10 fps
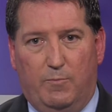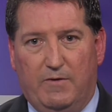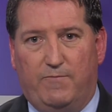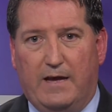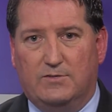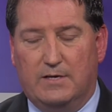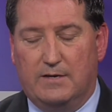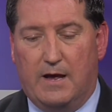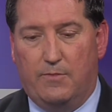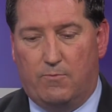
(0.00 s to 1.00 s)
be
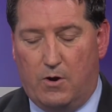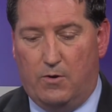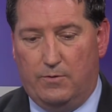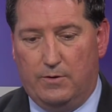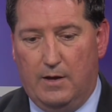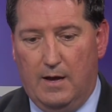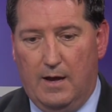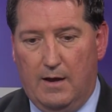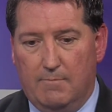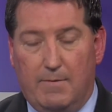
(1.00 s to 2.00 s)
facing down the road.
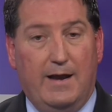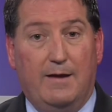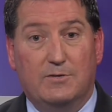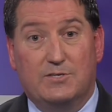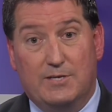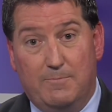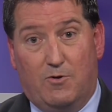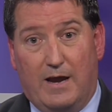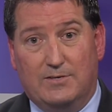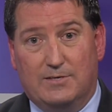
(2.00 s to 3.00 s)
My name is Tim
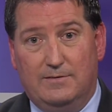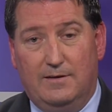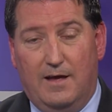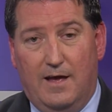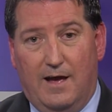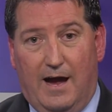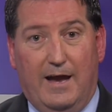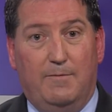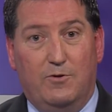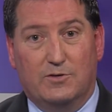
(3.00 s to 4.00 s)
Grayson.
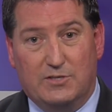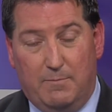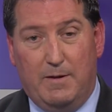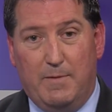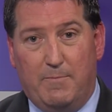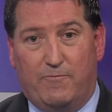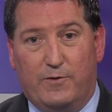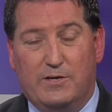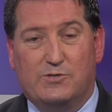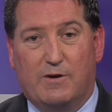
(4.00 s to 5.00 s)
I am your Assembly member
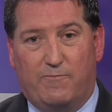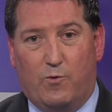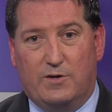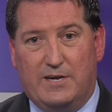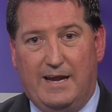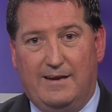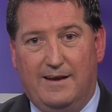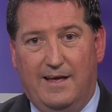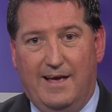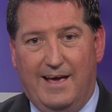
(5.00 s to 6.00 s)
for District
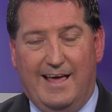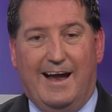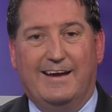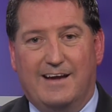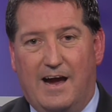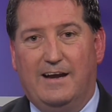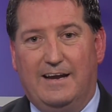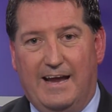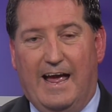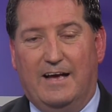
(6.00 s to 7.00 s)
14, and I
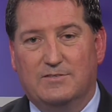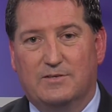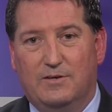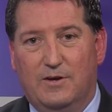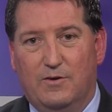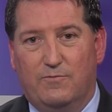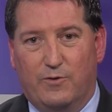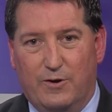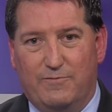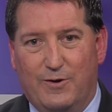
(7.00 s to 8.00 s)
kindly ask
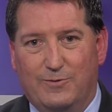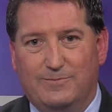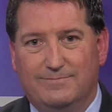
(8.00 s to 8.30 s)
for your vote.